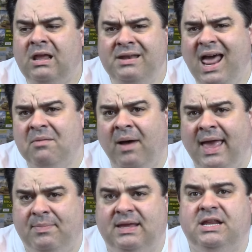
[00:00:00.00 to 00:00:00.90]
not in
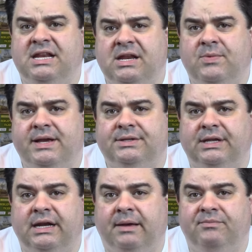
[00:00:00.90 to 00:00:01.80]
my opinion, anyways.
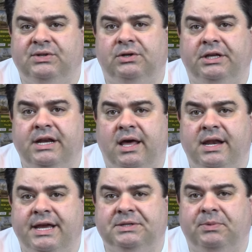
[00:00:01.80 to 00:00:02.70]
And I'm certainly not
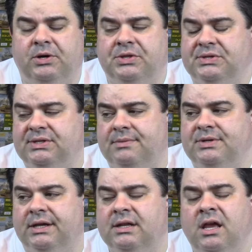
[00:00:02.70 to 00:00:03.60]
an expert on the
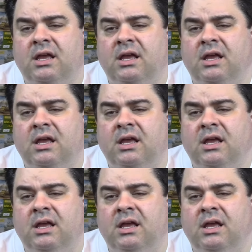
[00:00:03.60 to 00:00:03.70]
subject.